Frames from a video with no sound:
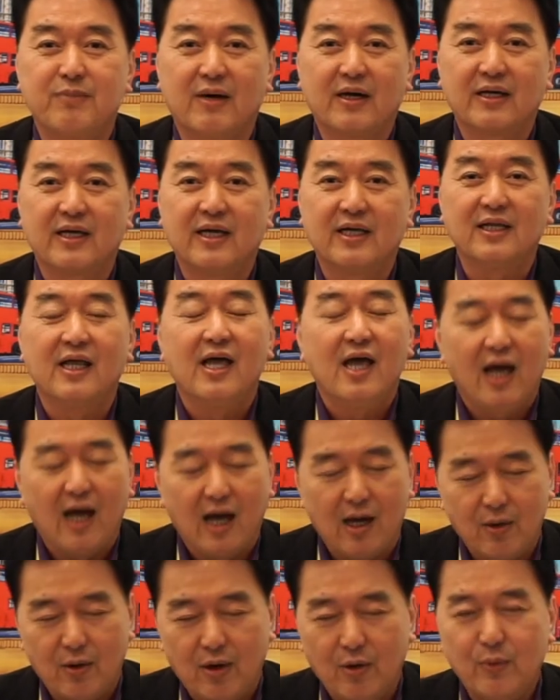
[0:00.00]
market
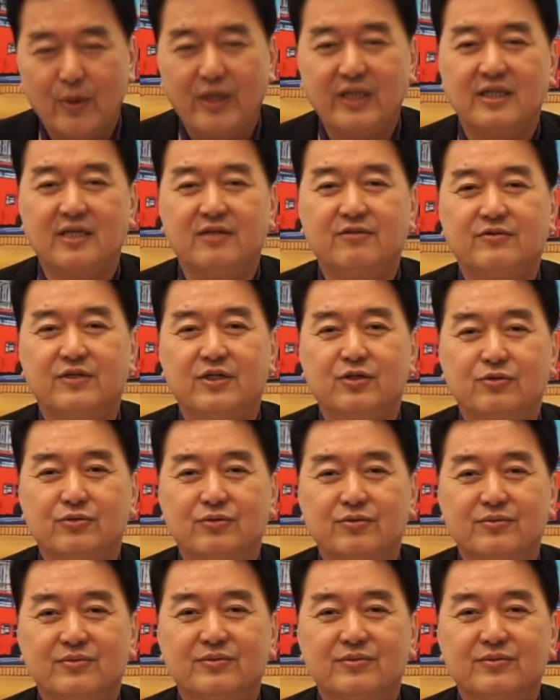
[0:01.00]
are awaiting you.